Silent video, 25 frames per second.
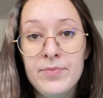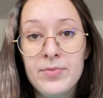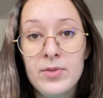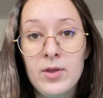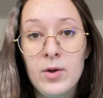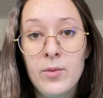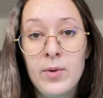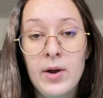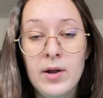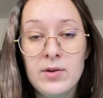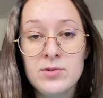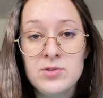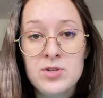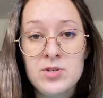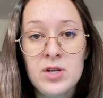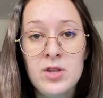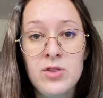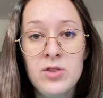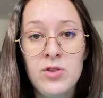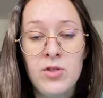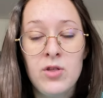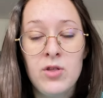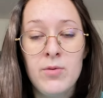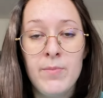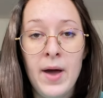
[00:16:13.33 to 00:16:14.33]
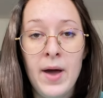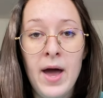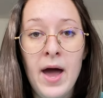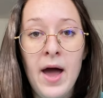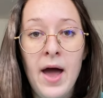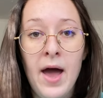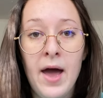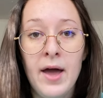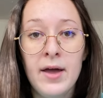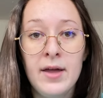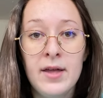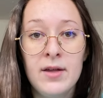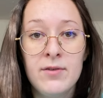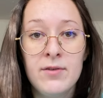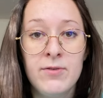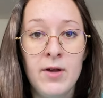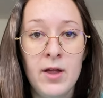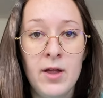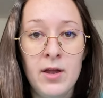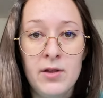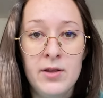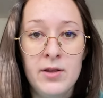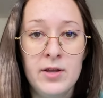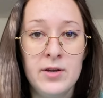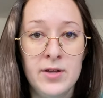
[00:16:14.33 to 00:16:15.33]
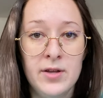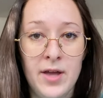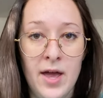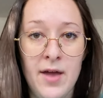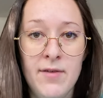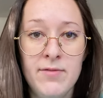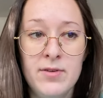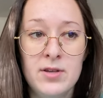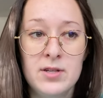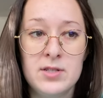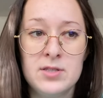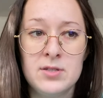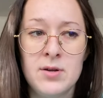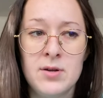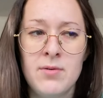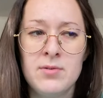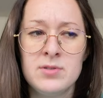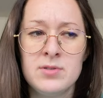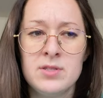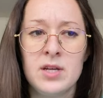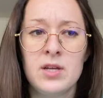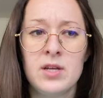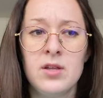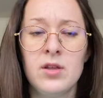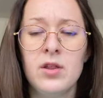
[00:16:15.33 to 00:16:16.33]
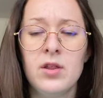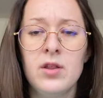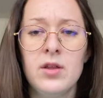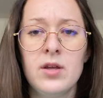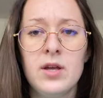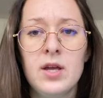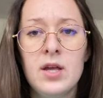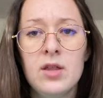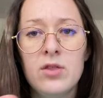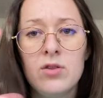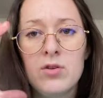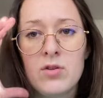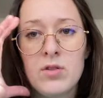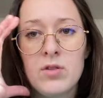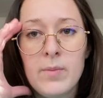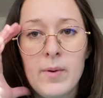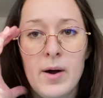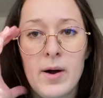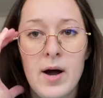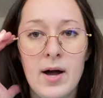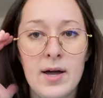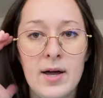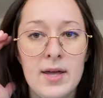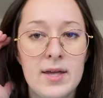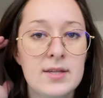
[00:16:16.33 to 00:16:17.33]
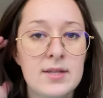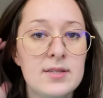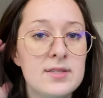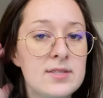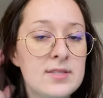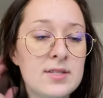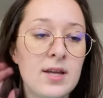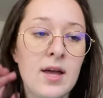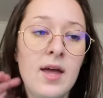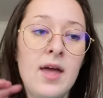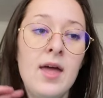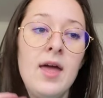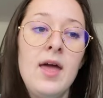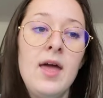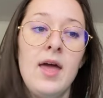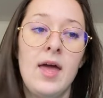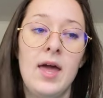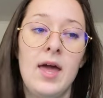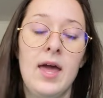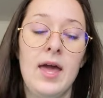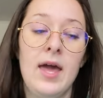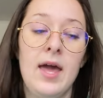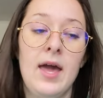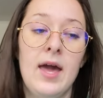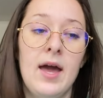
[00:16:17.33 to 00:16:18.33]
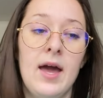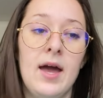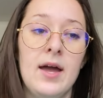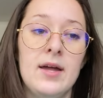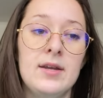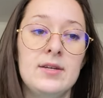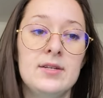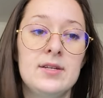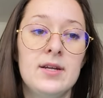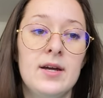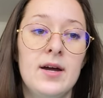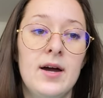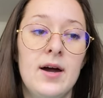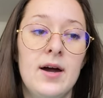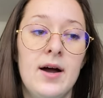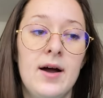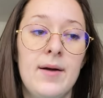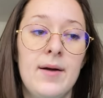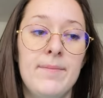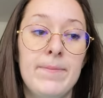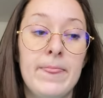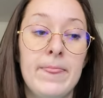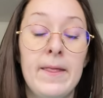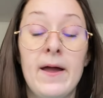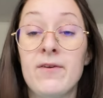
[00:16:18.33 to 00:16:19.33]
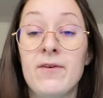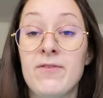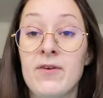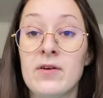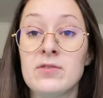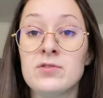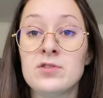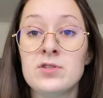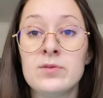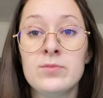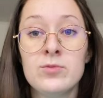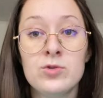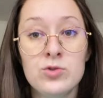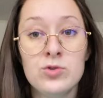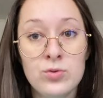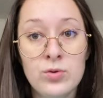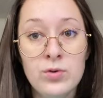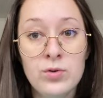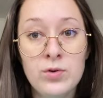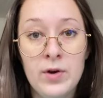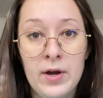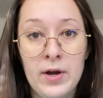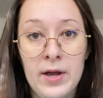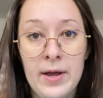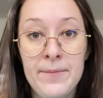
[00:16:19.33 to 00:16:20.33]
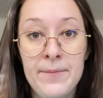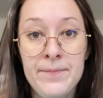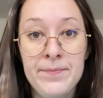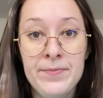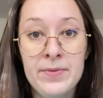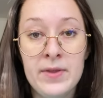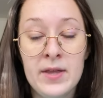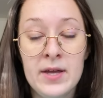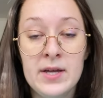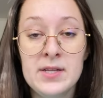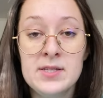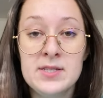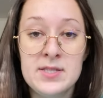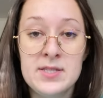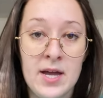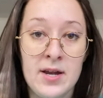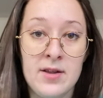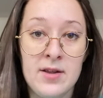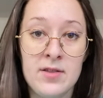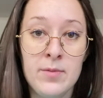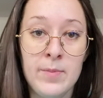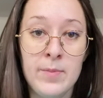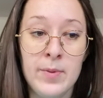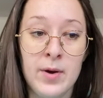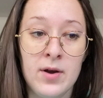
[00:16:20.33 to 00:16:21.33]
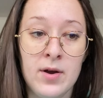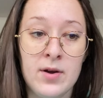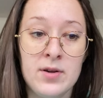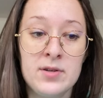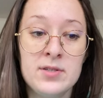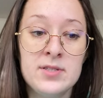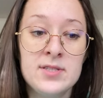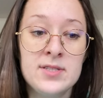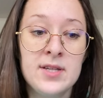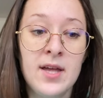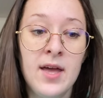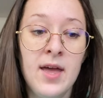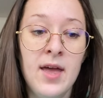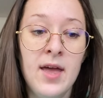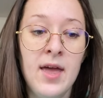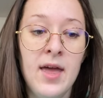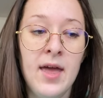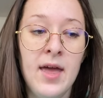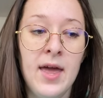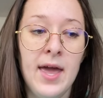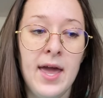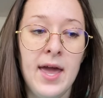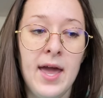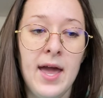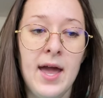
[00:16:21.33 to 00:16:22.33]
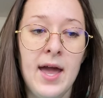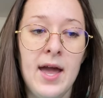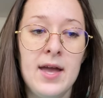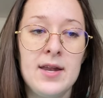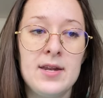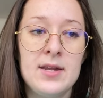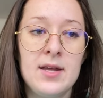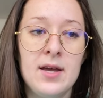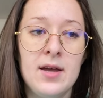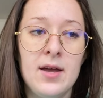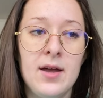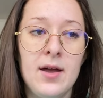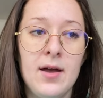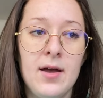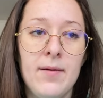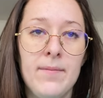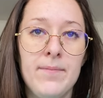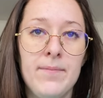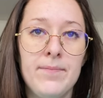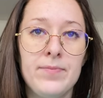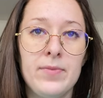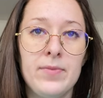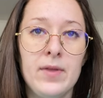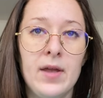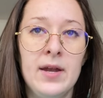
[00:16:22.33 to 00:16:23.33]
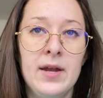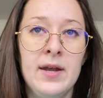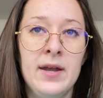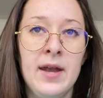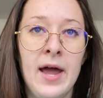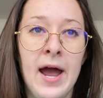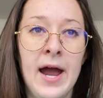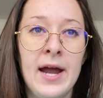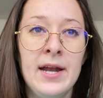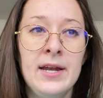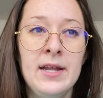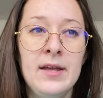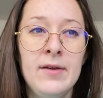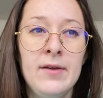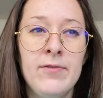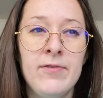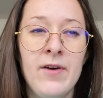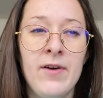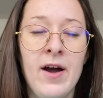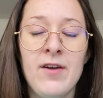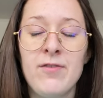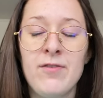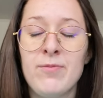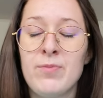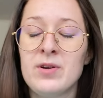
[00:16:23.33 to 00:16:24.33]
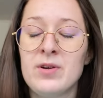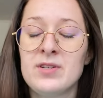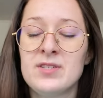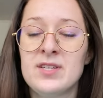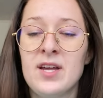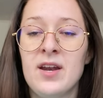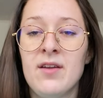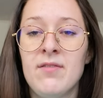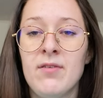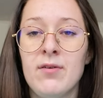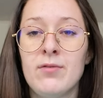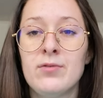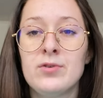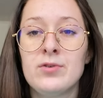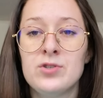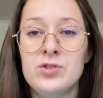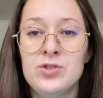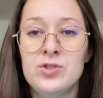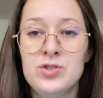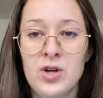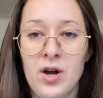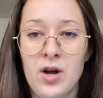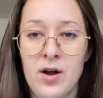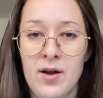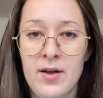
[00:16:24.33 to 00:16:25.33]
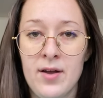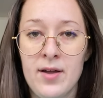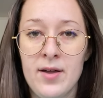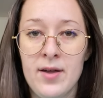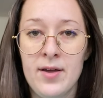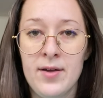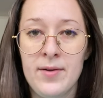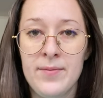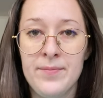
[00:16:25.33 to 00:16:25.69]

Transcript: when I was looking through the bag, it felt a little heavy, so I was like looking through the pockets, and um, I found some jewelry inside of the purse and 95% of it was junk.